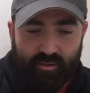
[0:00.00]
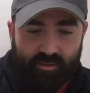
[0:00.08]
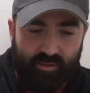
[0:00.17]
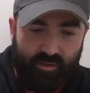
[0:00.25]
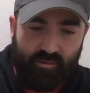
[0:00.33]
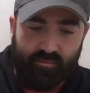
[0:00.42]

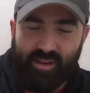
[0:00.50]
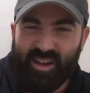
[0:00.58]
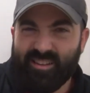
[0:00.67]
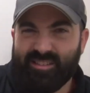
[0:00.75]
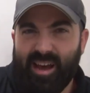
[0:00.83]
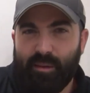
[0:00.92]
So
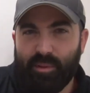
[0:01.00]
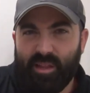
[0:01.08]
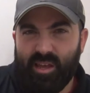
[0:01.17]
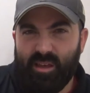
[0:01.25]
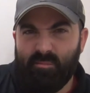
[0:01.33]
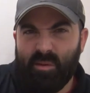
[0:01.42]
kind of top of the
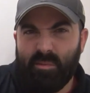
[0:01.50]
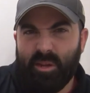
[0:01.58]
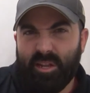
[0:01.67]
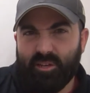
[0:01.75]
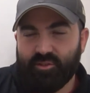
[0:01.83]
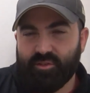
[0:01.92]
hip, maybe
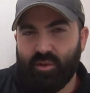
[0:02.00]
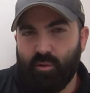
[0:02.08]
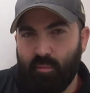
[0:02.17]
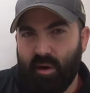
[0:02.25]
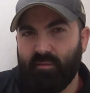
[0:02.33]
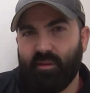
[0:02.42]
an inch or so
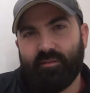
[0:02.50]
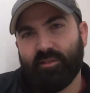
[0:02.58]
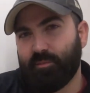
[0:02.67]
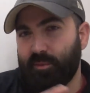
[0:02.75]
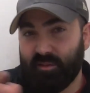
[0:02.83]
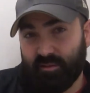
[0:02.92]
above it,
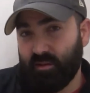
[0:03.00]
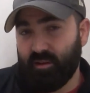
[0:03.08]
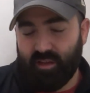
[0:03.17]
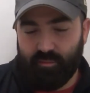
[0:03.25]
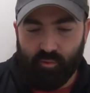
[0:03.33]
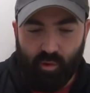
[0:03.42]
just because they're going
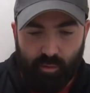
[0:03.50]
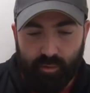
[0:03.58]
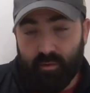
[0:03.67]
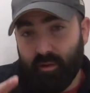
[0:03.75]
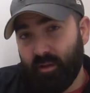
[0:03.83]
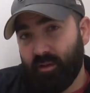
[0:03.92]
to keep growing.